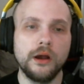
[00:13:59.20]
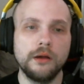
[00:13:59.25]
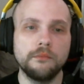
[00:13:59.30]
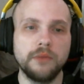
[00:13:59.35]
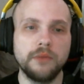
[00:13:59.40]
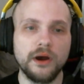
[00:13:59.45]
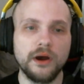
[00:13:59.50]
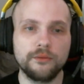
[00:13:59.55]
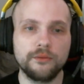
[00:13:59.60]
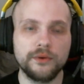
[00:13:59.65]

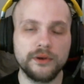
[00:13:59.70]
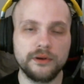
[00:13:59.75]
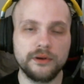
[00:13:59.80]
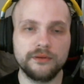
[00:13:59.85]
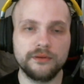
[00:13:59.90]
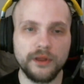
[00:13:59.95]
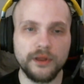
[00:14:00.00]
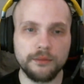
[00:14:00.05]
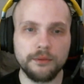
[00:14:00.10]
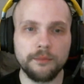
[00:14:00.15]
But when you
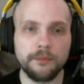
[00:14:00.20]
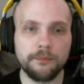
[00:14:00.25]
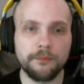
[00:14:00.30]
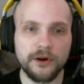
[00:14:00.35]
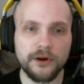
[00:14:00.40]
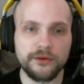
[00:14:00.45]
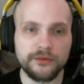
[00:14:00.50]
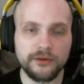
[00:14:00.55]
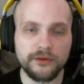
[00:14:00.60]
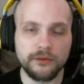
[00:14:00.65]
develop a
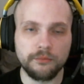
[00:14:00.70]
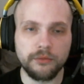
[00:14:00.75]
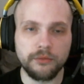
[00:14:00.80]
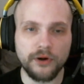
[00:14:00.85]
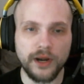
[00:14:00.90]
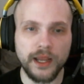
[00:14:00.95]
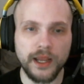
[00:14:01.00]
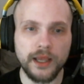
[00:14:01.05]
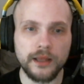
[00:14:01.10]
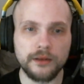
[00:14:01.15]
personal
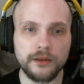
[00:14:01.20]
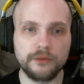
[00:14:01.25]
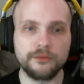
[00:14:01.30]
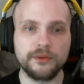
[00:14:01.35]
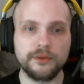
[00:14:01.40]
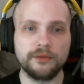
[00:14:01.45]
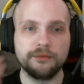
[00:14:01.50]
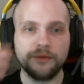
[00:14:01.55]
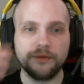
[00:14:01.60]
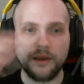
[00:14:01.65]
brand
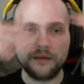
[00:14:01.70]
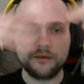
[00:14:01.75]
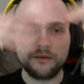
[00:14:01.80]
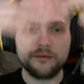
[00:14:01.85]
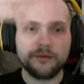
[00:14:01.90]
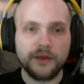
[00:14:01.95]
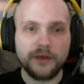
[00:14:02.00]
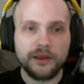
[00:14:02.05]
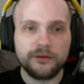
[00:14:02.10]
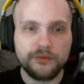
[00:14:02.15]
with a
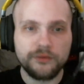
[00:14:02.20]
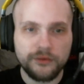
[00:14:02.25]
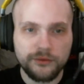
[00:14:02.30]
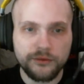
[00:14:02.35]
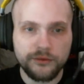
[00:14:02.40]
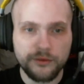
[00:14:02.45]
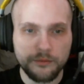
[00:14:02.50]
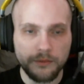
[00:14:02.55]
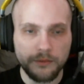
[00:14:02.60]
face-to-face YouTube